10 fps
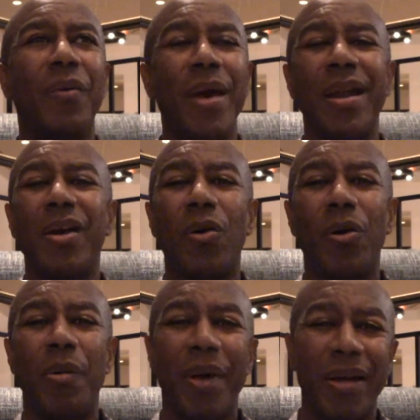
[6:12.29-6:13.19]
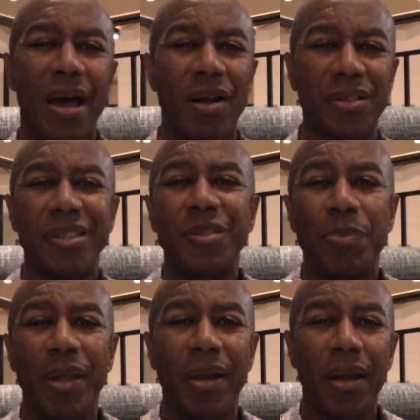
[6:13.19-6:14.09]
We had to go to a McDonald's and
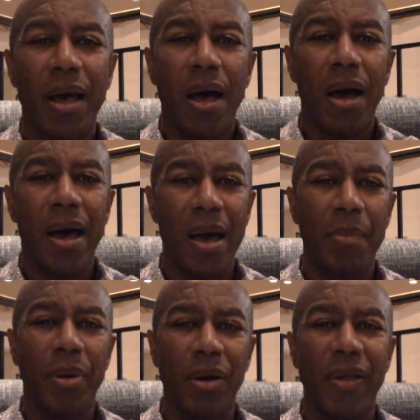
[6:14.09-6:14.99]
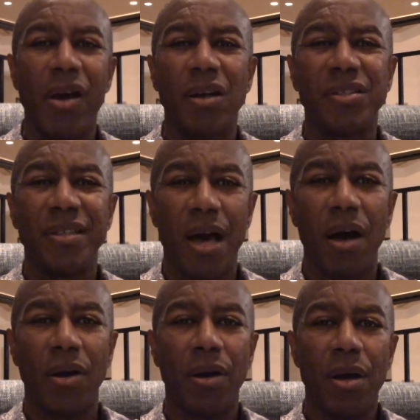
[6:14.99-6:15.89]
split a hamburger that cost a
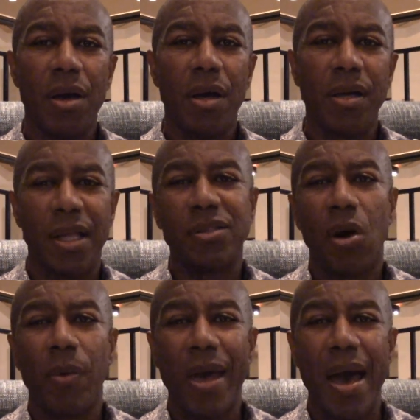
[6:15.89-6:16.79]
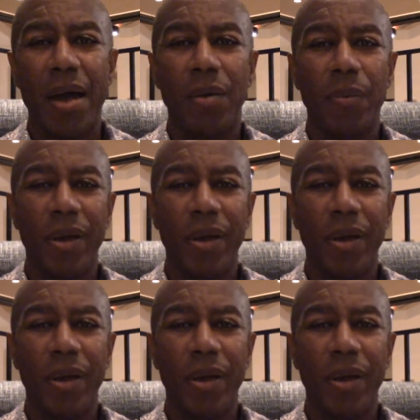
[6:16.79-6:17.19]
dollar because that's all we had.